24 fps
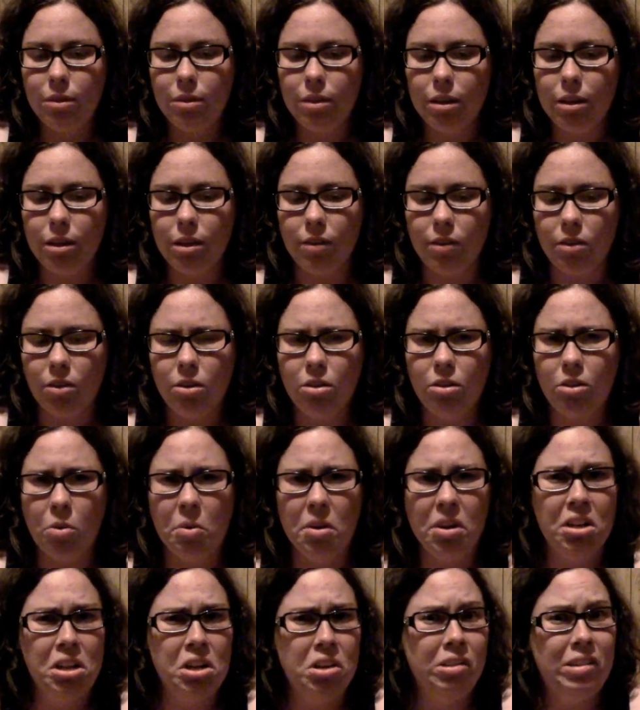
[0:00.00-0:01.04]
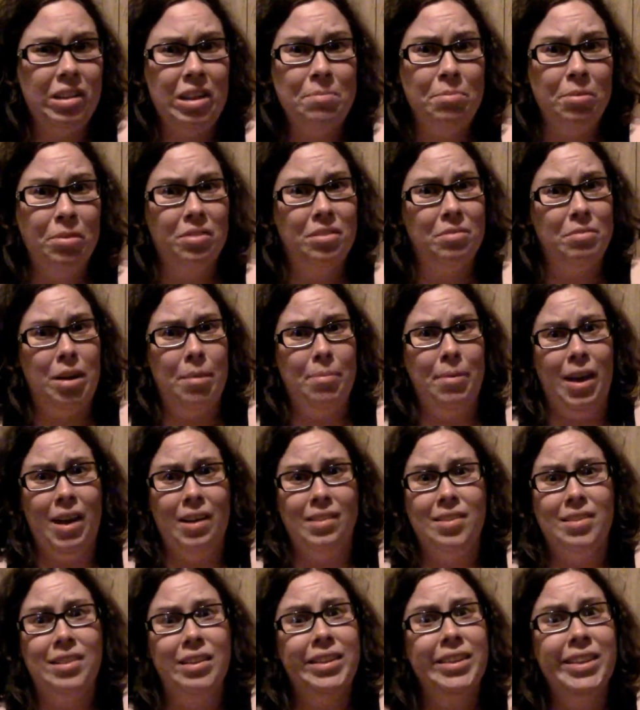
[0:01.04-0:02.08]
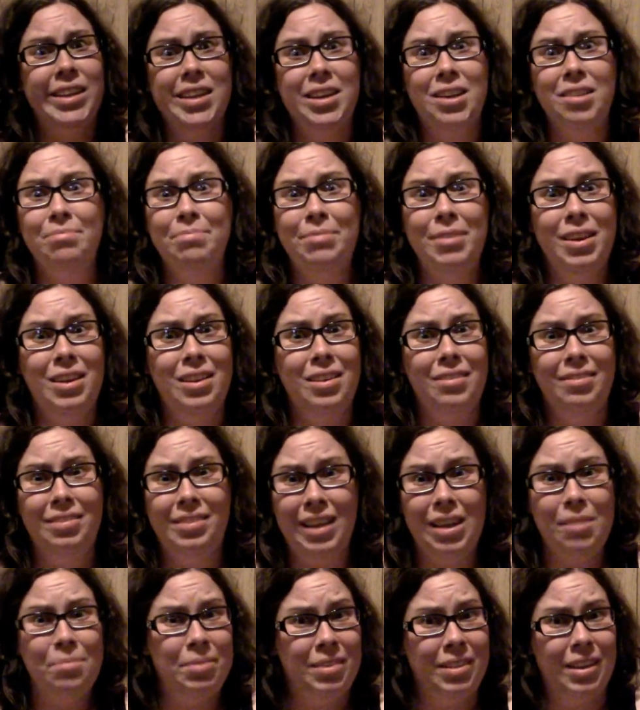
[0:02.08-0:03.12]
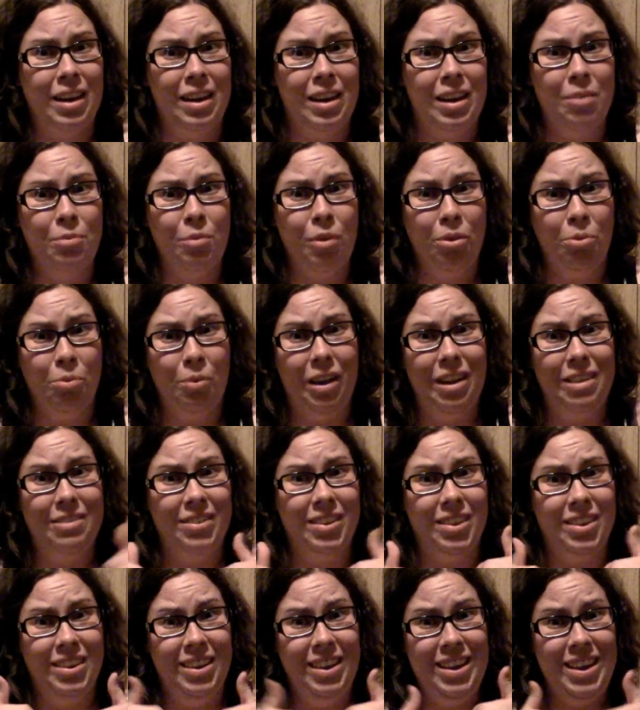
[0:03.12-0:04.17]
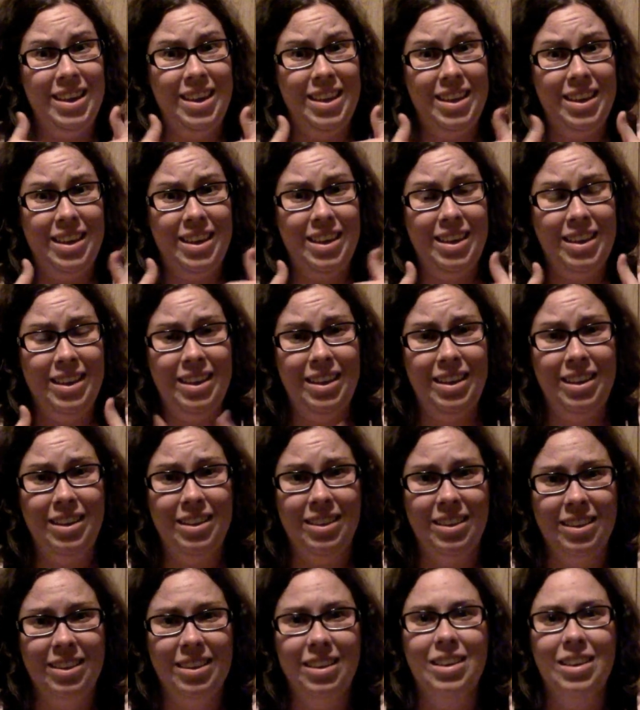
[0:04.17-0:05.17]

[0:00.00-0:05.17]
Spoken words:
Because going a little deeper into my past, a little bit of deep time with Raven. Yay!